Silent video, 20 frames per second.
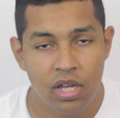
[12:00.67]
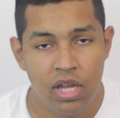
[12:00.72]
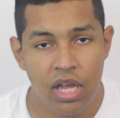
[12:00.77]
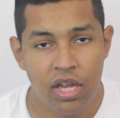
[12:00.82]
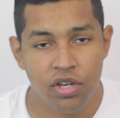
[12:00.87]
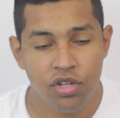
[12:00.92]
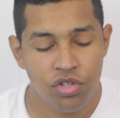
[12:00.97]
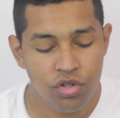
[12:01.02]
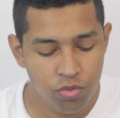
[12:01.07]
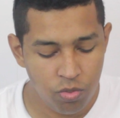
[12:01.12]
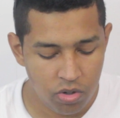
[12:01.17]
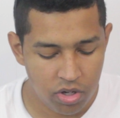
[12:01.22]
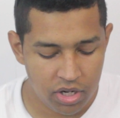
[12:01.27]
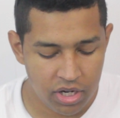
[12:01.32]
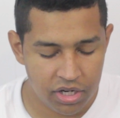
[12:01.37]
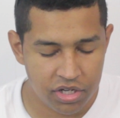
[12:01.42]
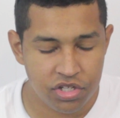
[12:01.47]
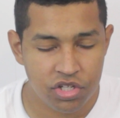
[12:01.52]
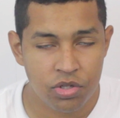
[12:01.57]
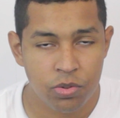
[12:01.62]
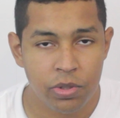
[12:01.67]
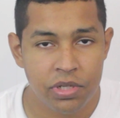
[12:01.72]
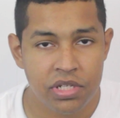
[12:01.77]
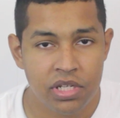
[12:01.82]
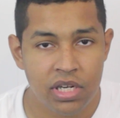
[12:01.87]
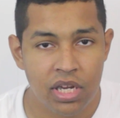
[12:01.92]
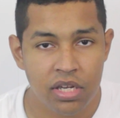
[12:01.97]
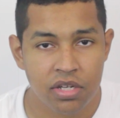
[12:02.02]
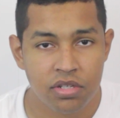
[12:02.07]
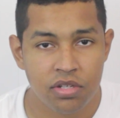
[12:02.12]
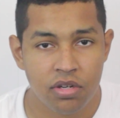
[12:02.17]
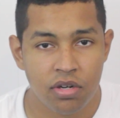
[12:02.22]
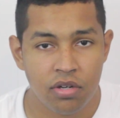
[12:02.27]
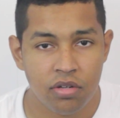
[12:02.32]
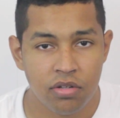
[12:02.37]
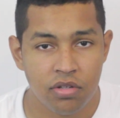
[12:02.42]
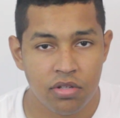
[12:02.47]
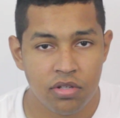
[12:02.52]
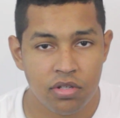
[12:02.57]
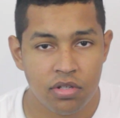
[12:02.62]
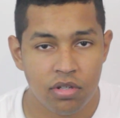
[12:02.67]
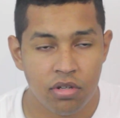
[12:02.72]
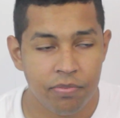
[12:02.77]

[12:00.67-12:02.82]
and you want exquisite externals?